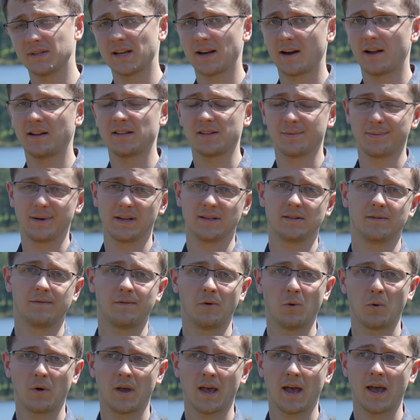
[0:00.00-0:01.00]
1080p to
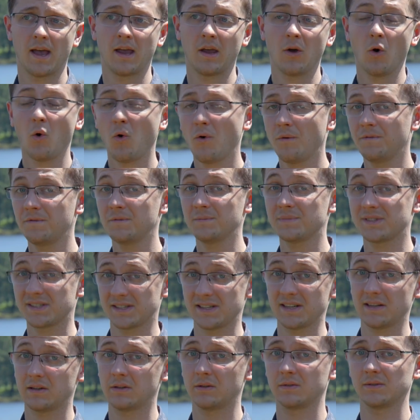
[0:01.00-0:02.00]
4K or from
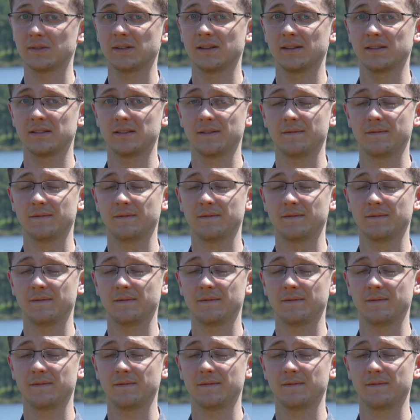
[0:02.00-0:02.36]
stills